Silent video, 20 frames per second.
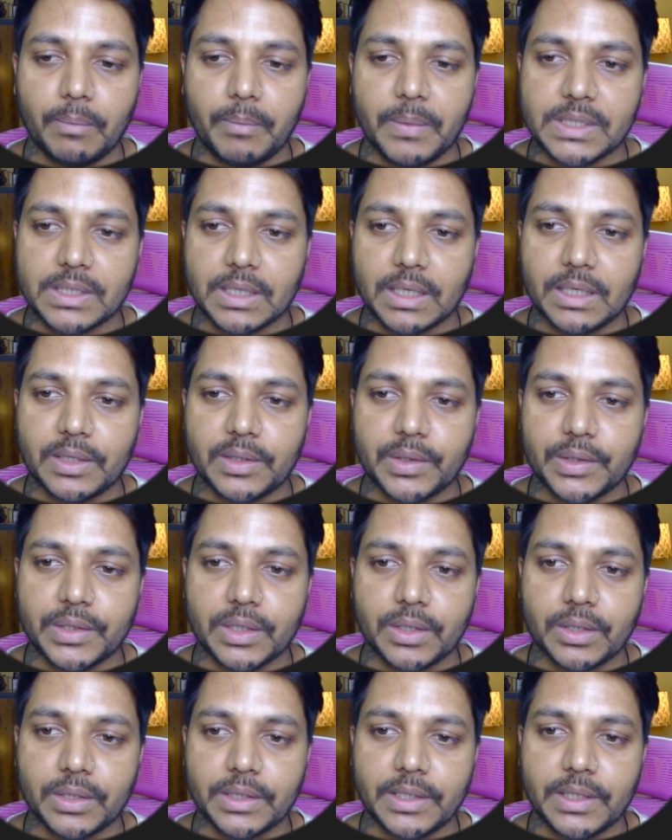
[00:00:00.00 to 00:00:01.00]
basically
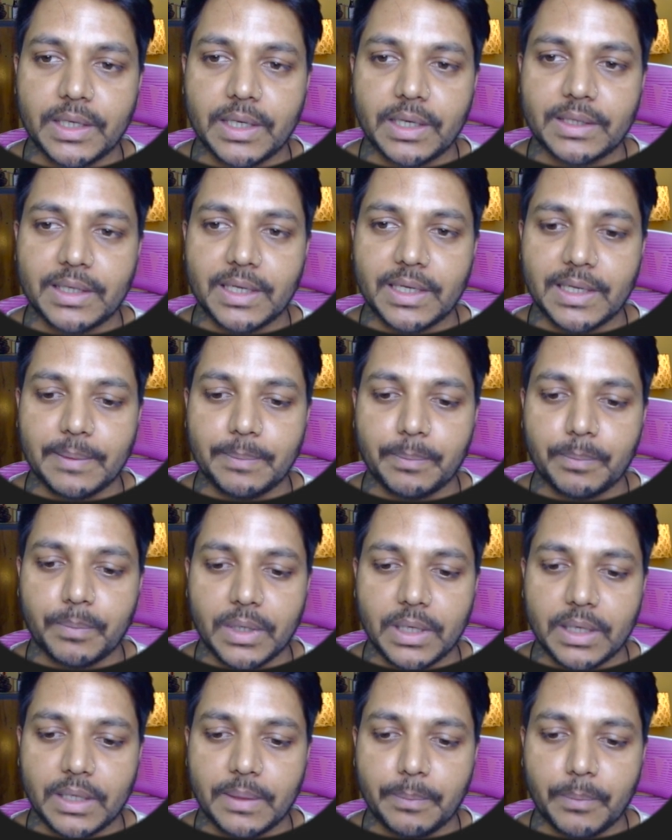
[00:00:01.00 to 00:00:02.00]
return here the
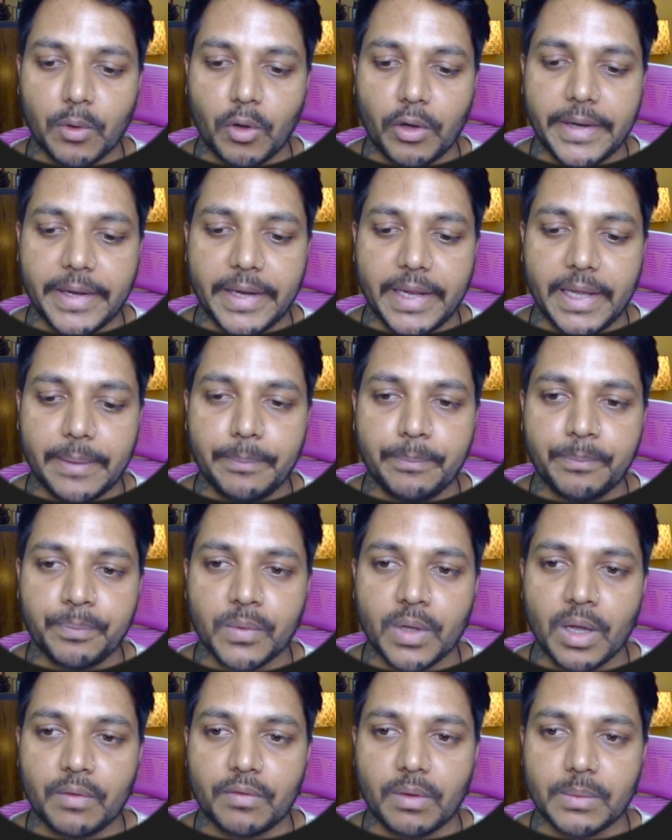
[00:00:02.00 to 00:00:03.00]
employee name
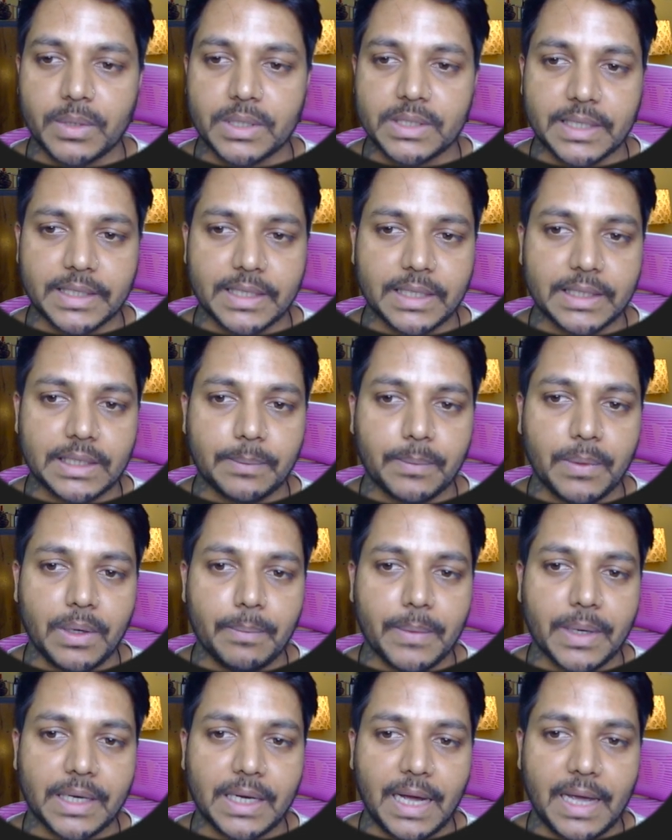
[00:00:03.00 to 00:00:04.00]
from the second table,
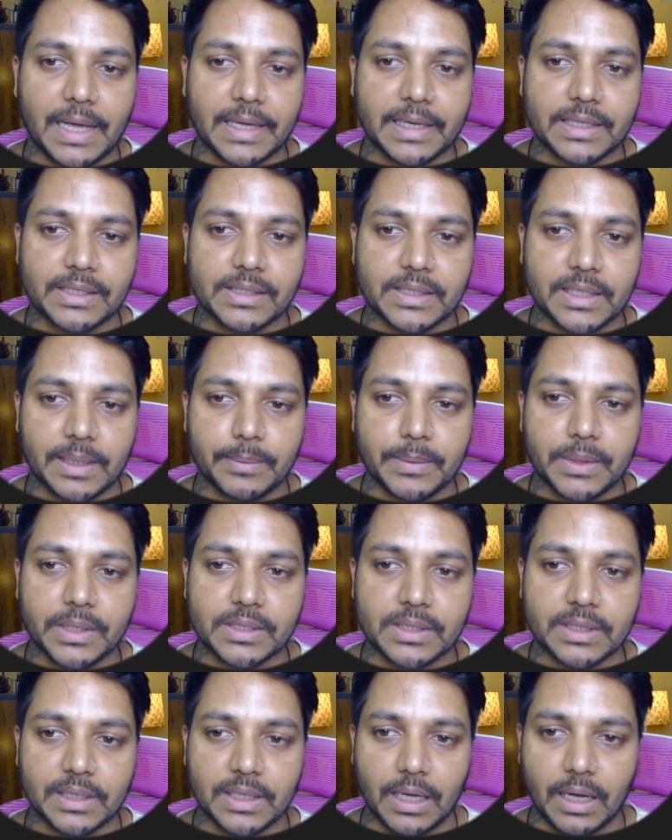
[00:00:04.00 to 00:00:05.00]
but I can save this
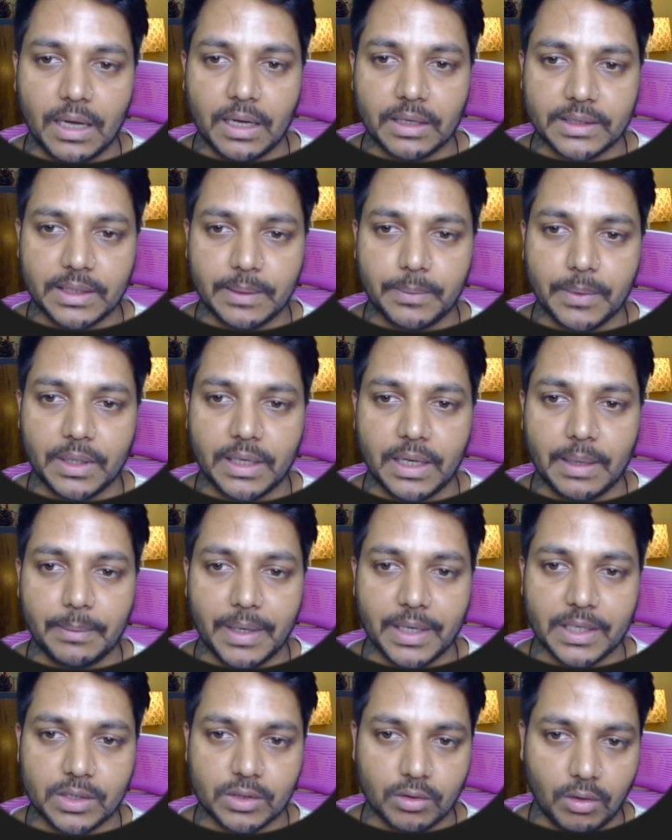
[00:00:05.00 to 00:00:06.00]
table name
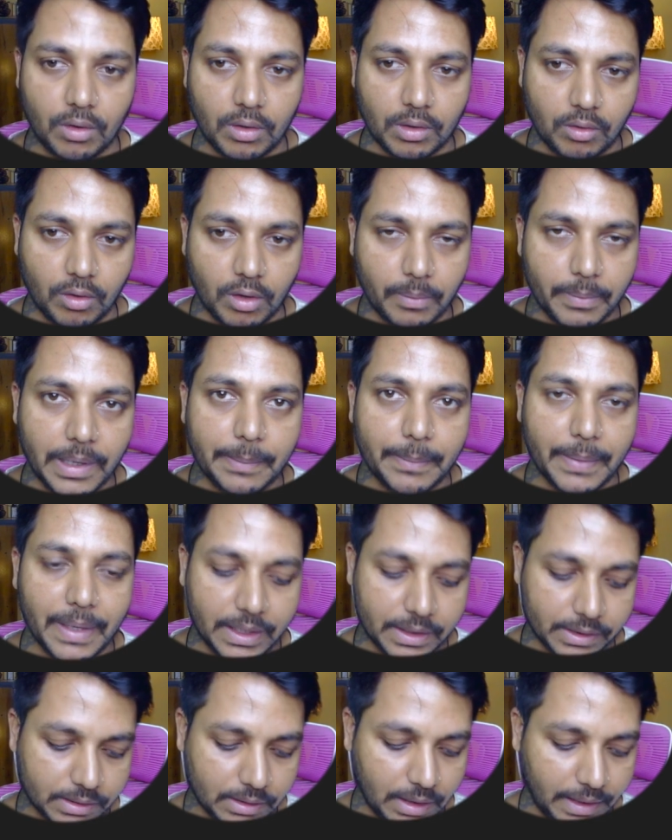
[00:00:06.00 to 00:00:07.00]
as column name
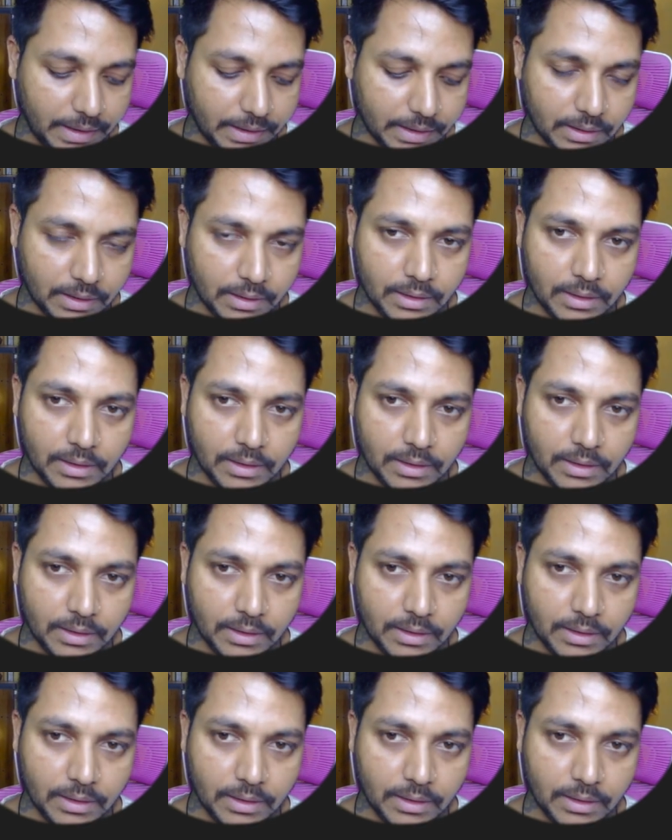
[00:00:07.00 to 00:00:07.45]
as like